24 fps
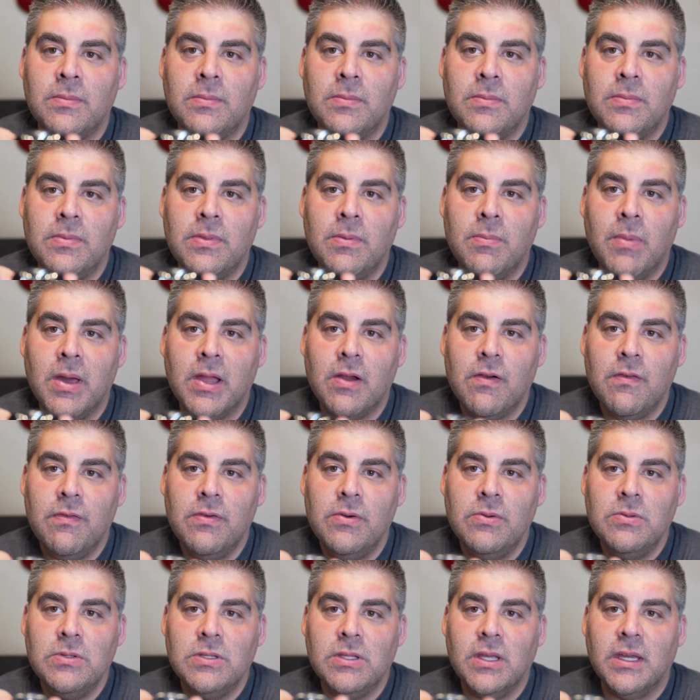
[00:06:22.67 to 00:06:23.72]

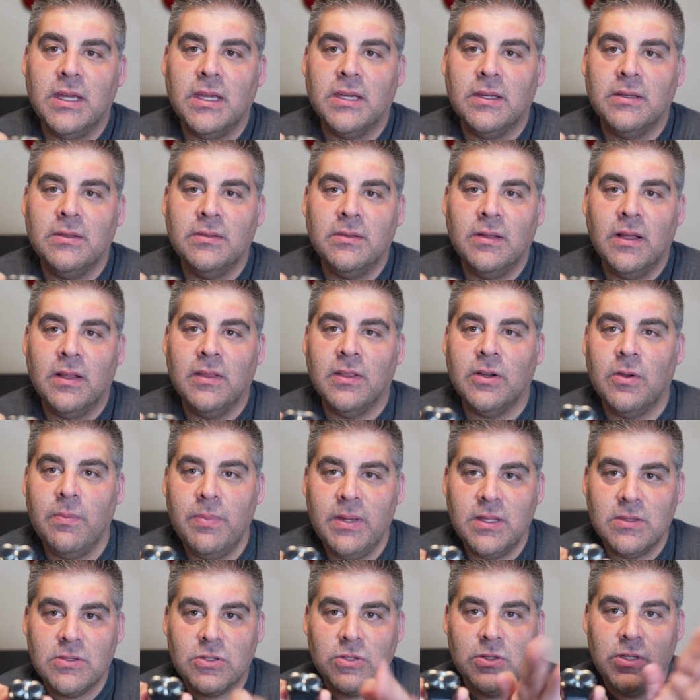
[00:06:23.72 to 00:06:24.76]
microphones like a little
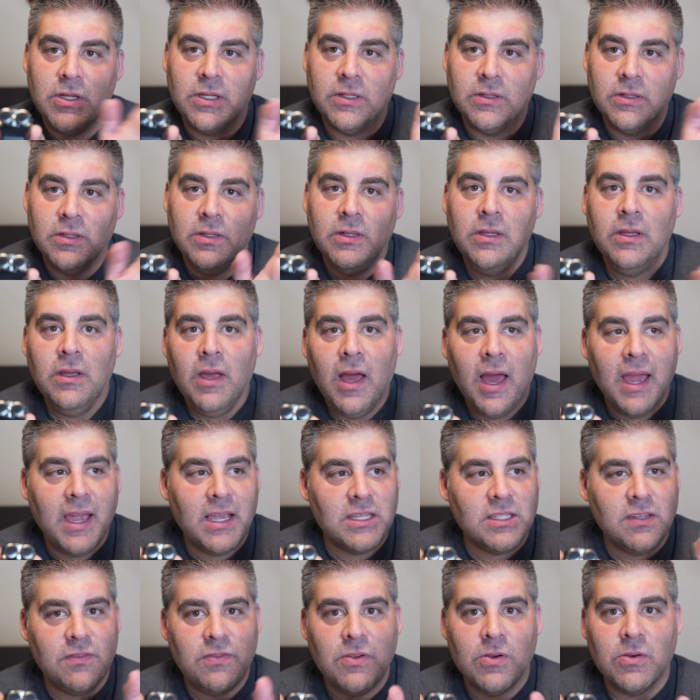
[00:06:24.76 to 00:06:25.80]
bit, so you can, I
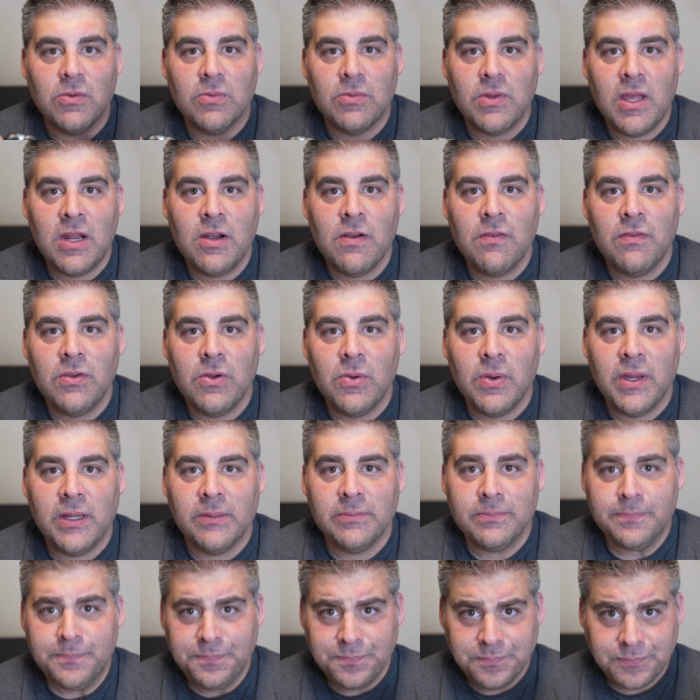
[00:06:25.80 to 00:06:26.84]
guess if you're
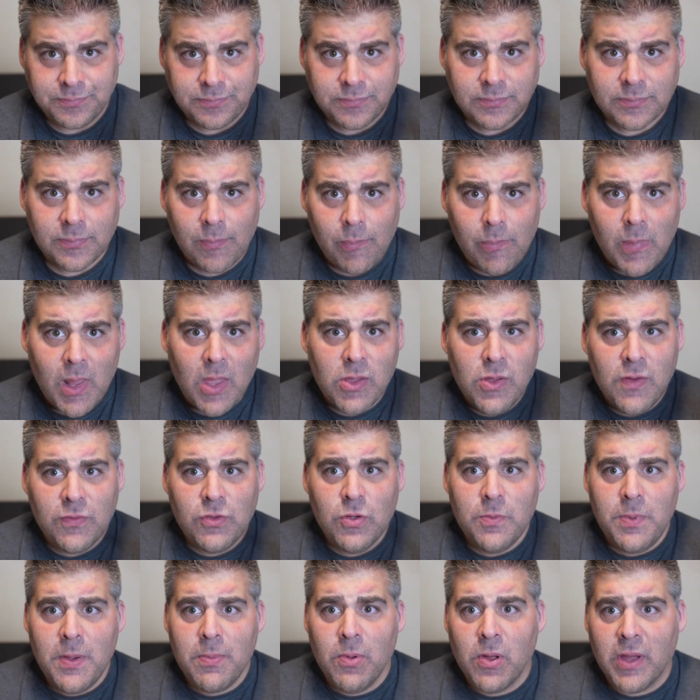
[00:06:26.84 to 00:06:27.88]
interviewing and you have
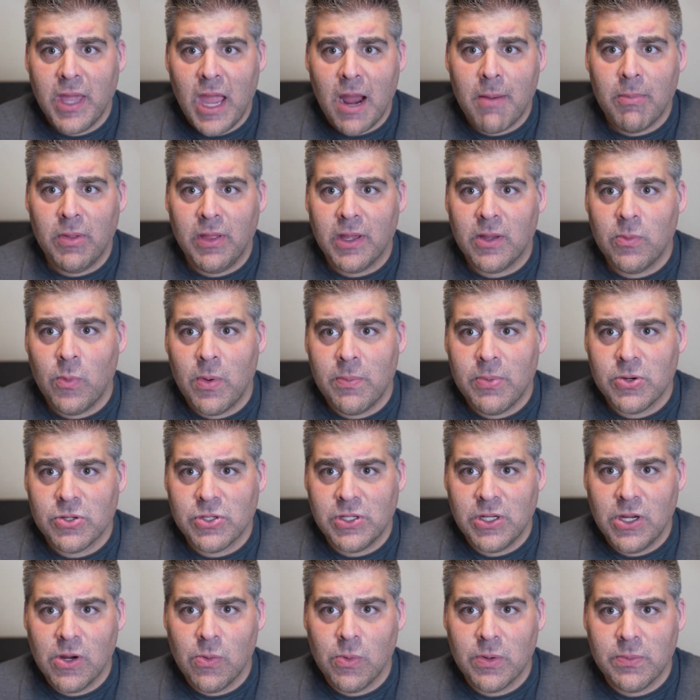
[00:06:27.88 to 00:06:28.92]
two people on camera, like one
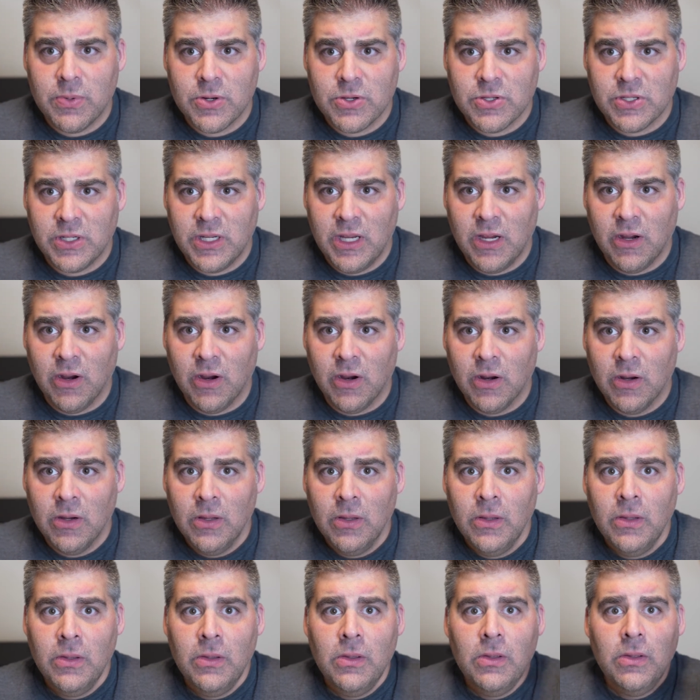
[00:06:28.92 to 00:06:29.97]
person here, one person here,
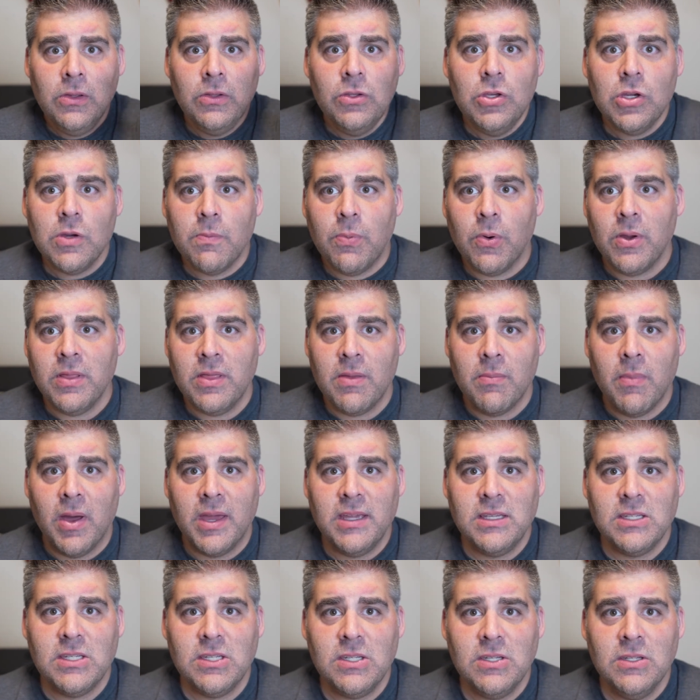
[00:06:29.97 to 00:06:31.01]
you could point the
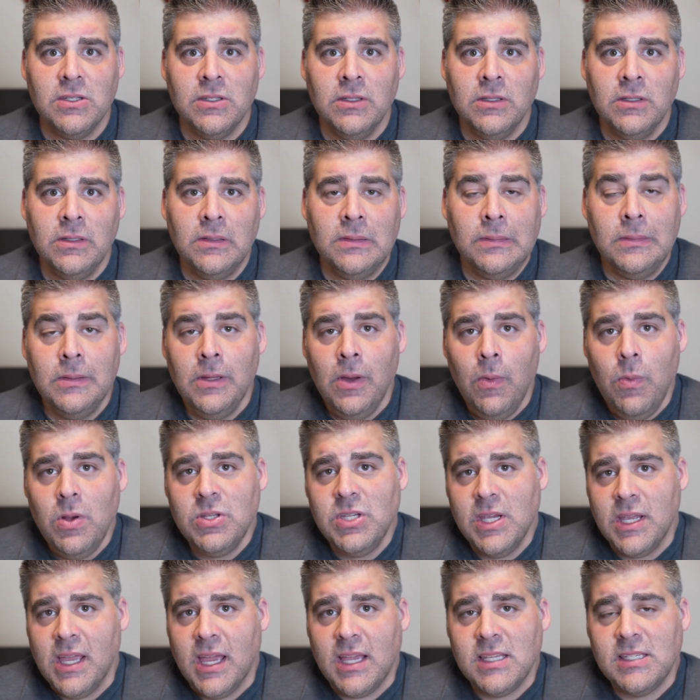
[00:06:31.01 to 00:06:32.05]
mics,
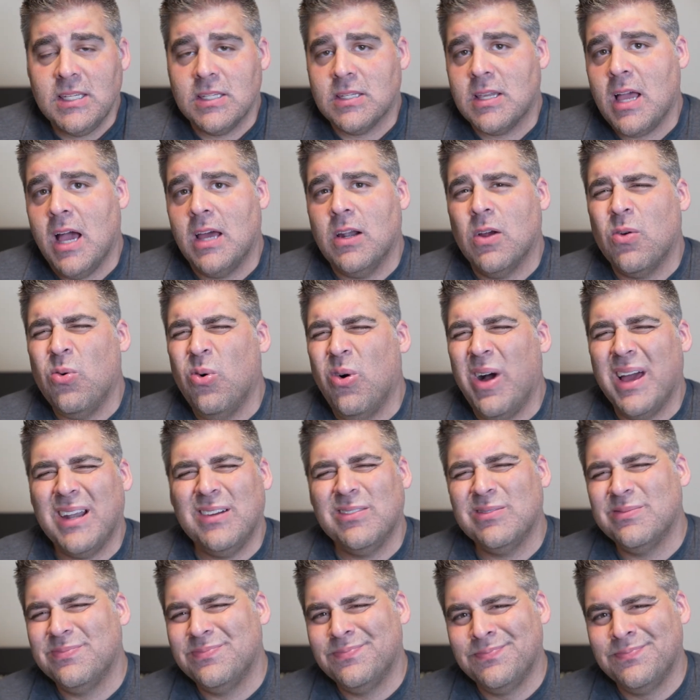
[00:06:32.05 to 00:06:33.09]
which I guess is kind of cool. I don't